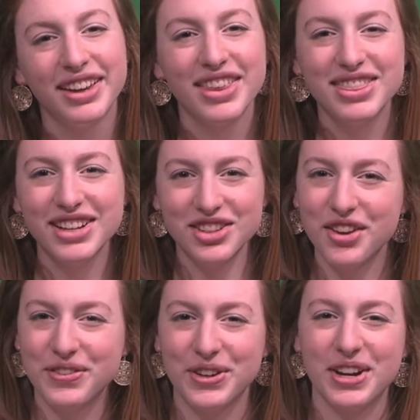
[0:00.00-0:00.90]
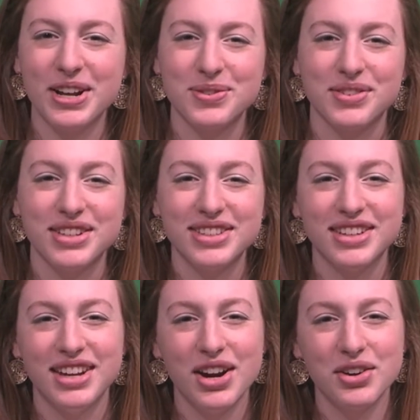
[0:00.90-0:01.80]
That's all for your announcements.
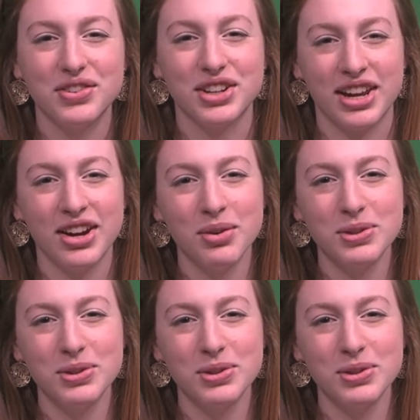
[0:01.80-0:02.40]
Now over to Garrett with the